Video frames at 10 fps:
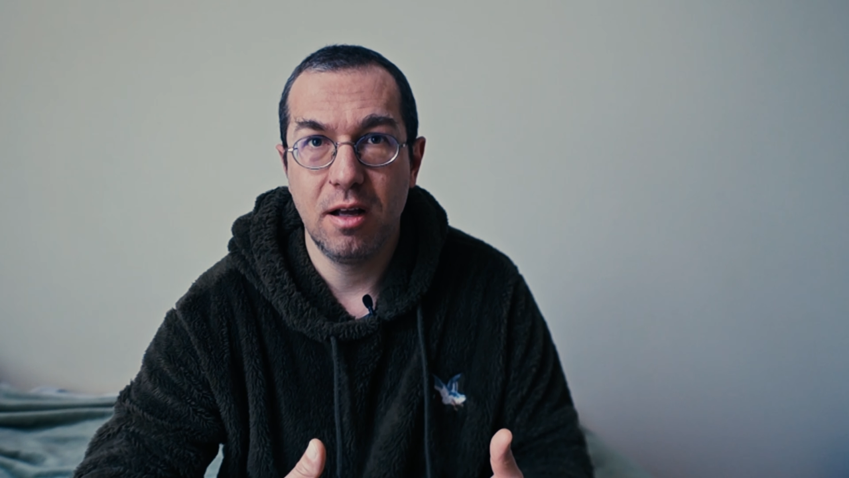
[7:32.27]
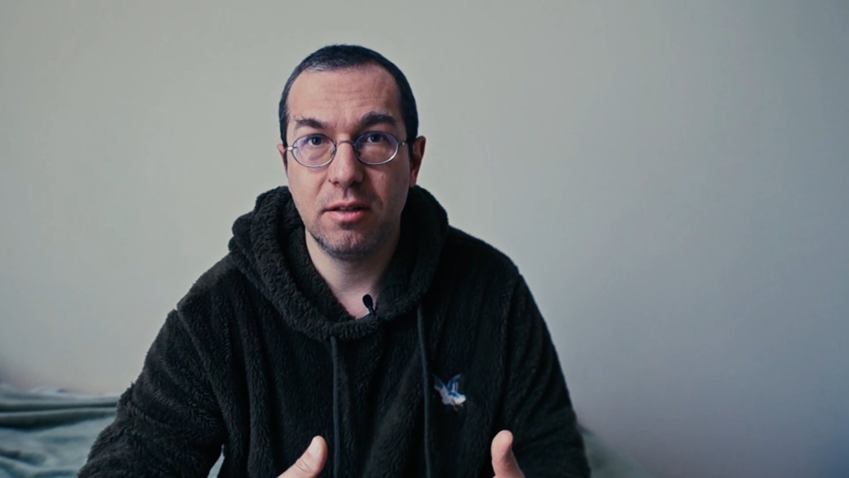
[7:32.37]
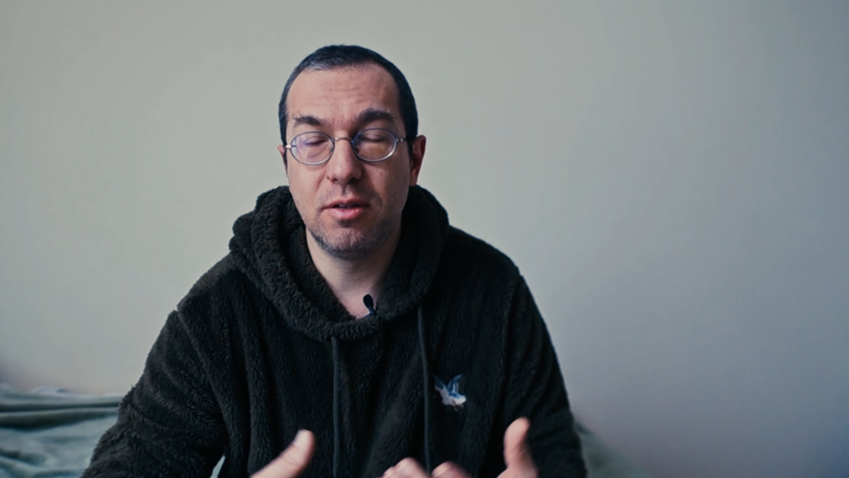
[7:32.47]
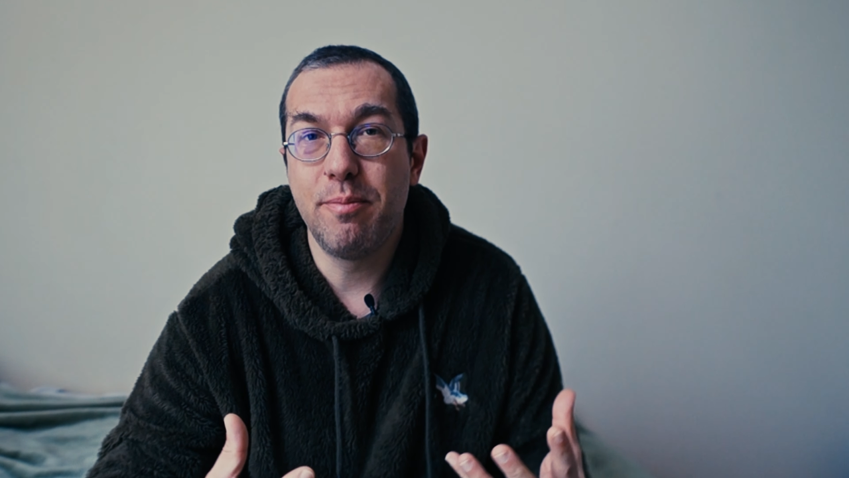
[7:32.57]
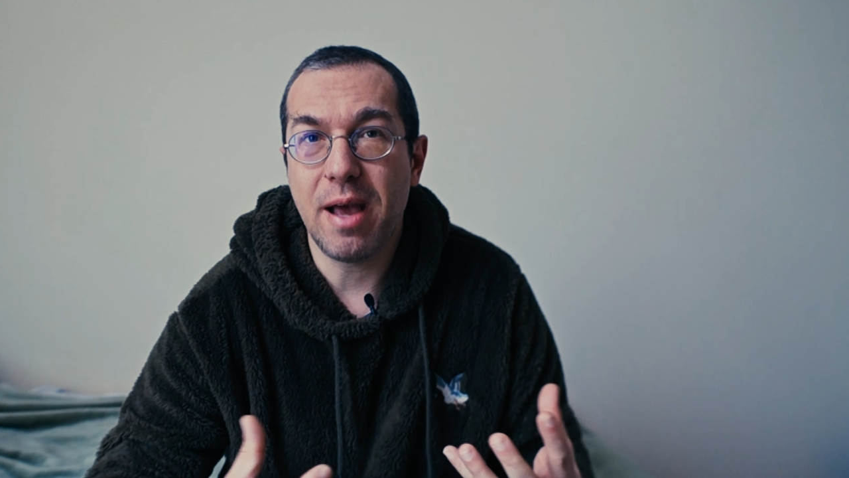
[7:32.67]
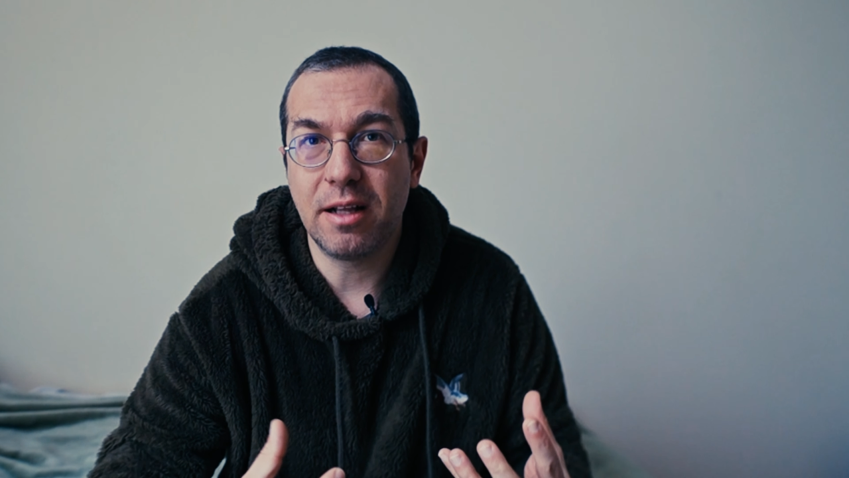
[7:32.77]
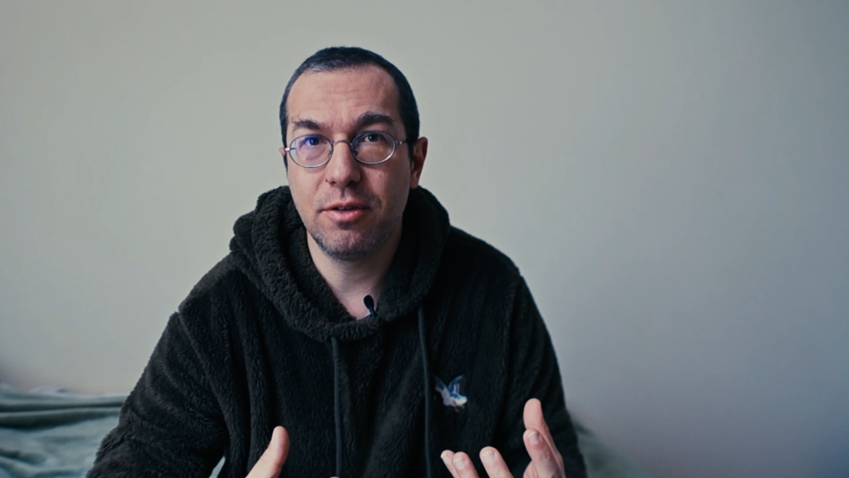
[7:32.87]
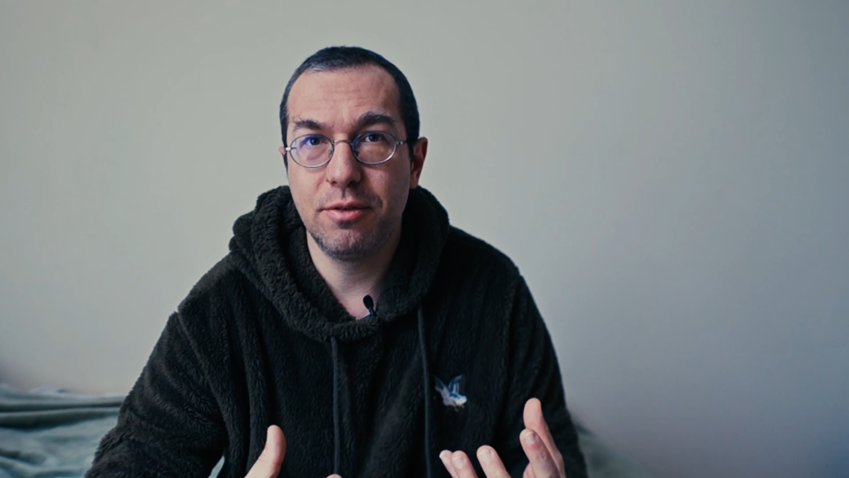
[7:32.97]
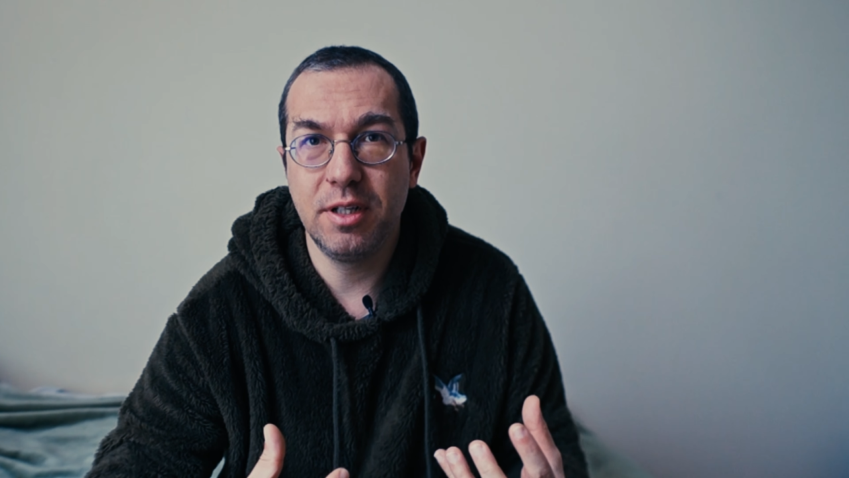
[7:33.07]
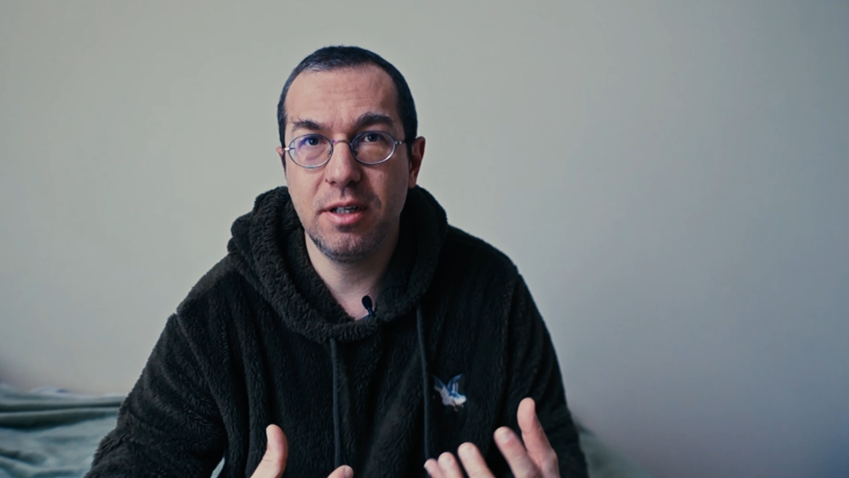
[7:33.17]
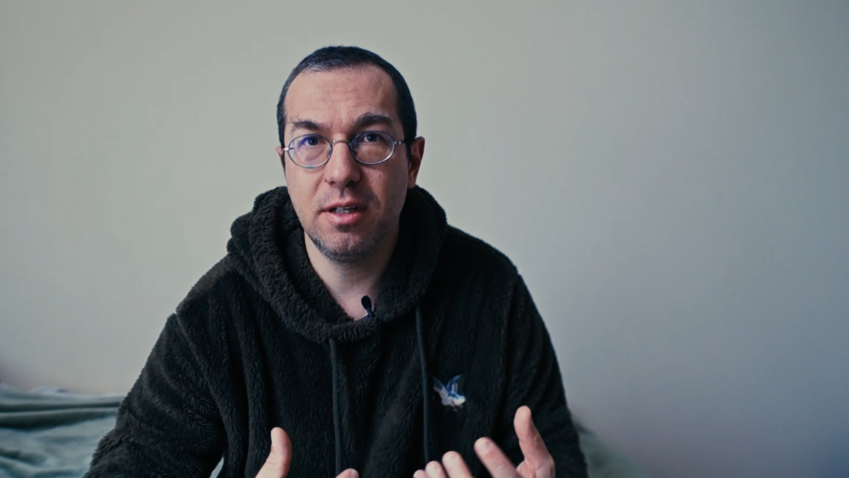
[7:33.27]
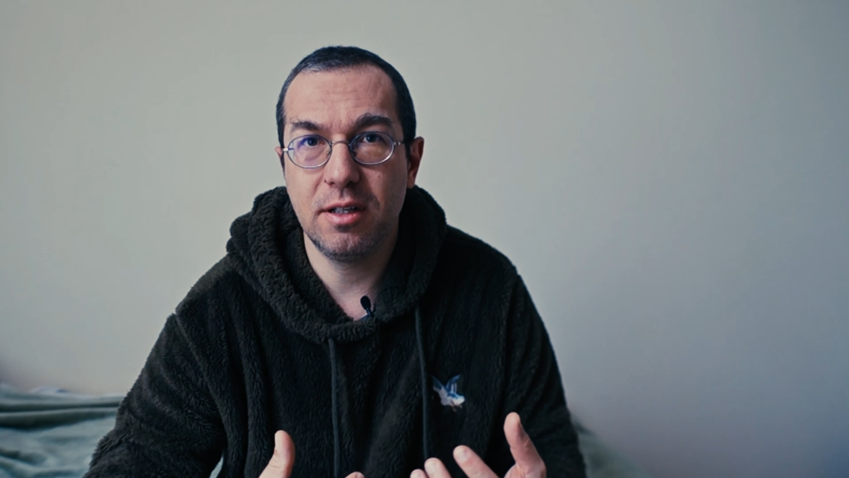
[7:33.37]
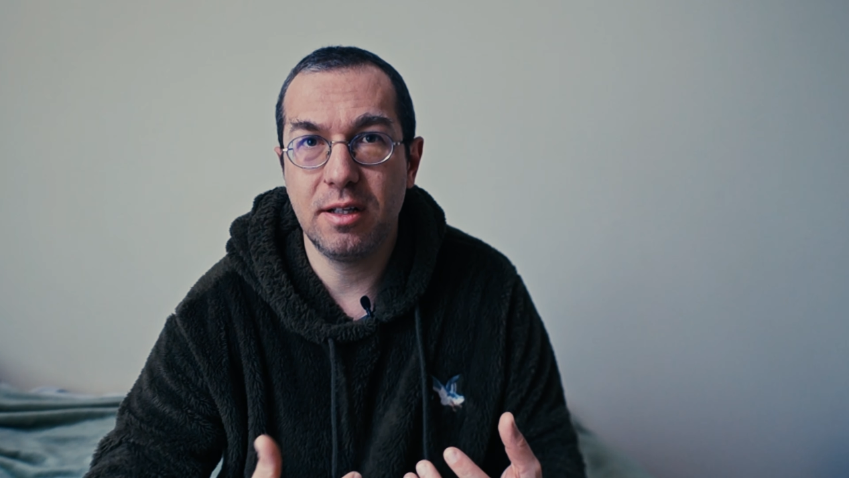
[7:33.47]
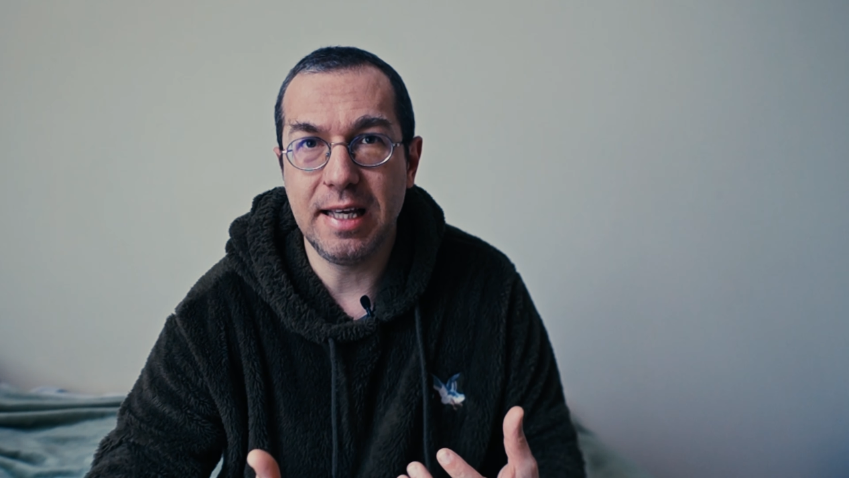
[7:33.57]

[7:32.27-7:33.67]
the battery